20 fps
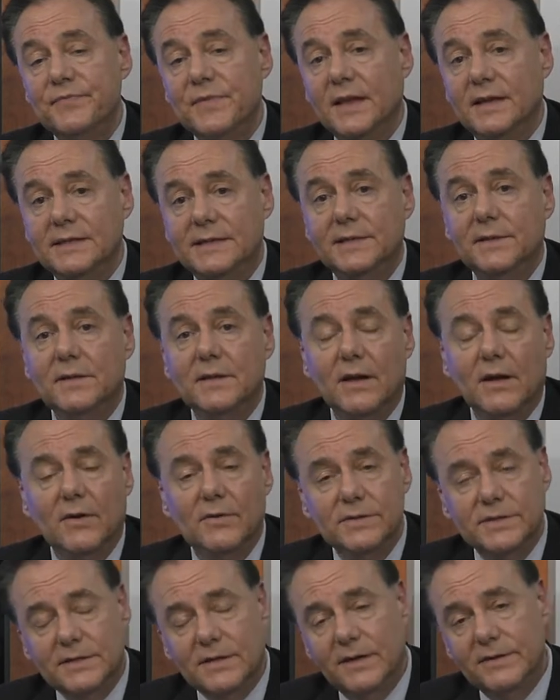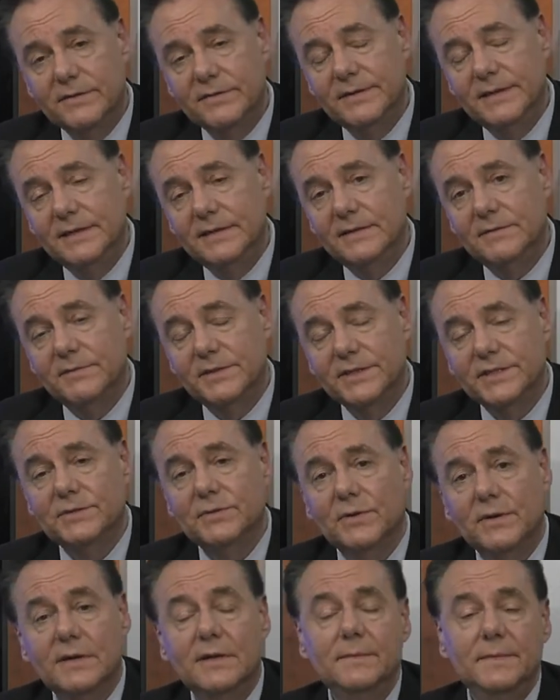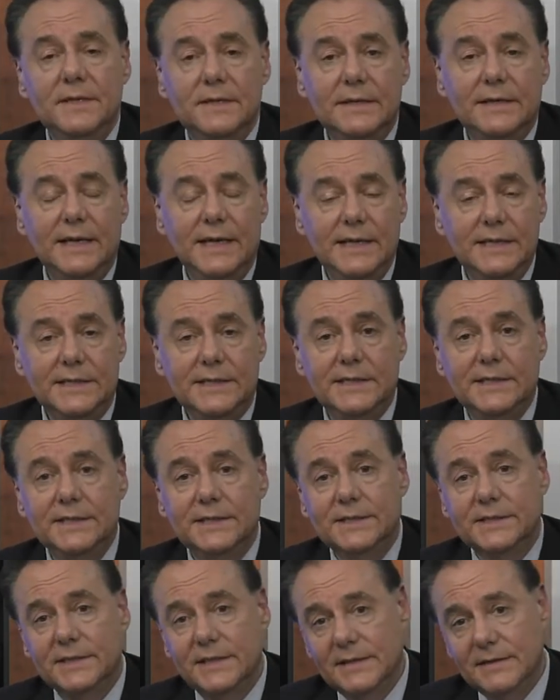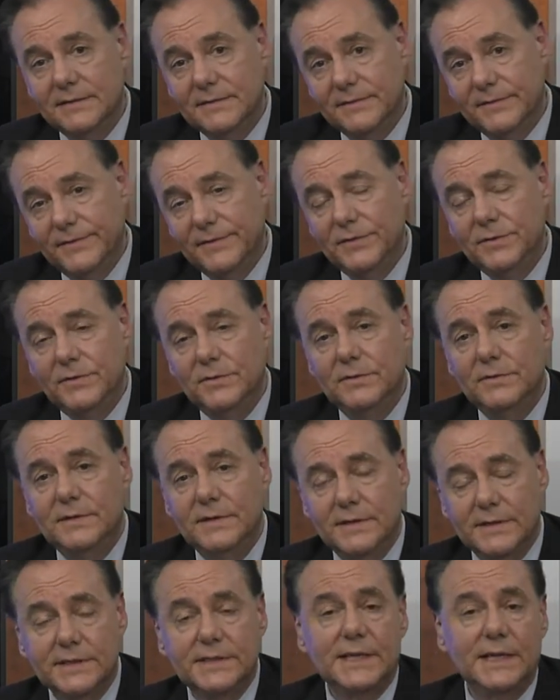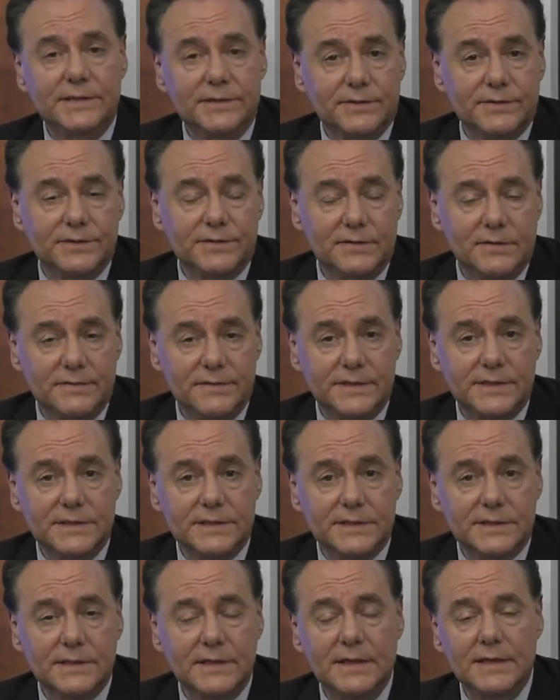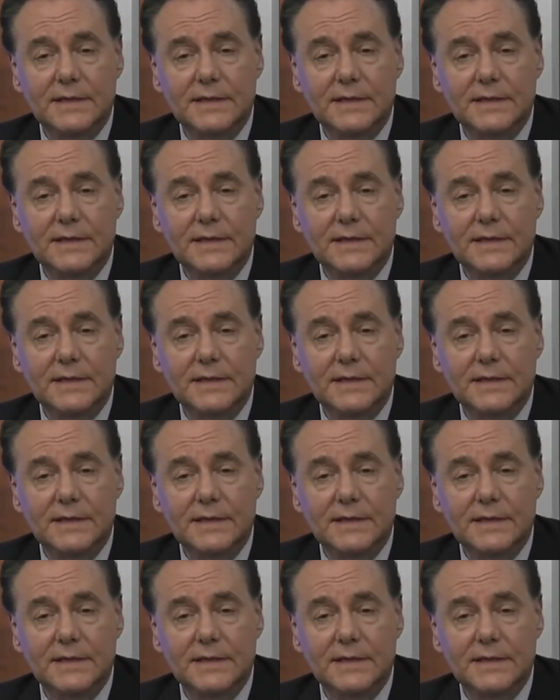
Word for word: until the host country could restore communications, food, and essential services.